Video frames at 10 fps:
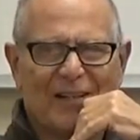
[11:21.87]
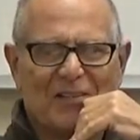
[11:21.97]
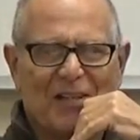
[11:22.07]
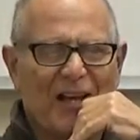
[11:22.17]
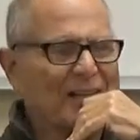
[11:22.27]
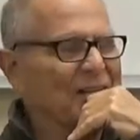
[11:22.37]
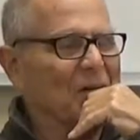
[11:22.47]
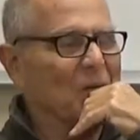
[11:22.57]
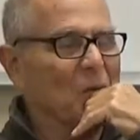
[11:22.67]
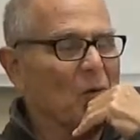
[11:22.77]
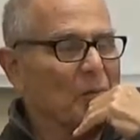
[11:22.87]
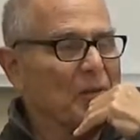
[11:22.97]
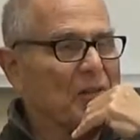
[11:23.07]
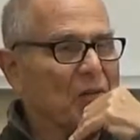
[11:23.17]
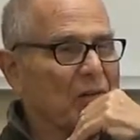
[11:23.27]
is that the, all
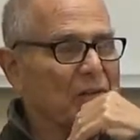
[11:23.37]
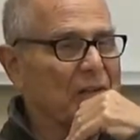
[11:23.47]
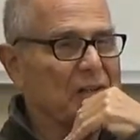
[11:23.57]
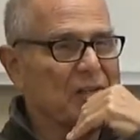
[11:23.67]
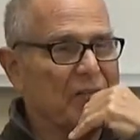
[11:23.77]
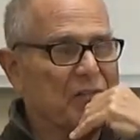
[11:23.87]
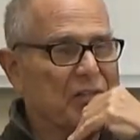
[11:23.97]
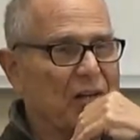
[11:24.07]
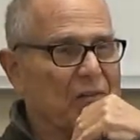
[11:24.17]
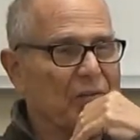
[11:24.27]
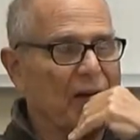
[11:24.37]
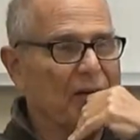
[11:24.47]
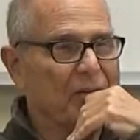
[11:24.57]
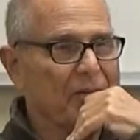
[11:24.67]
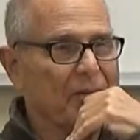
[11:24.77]
material things have a shelf
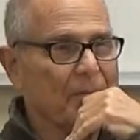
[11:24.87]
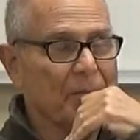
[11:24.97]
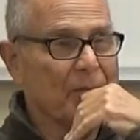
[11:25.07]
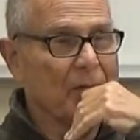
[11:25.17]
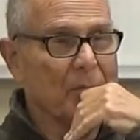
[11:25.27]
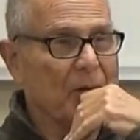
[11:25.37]
life.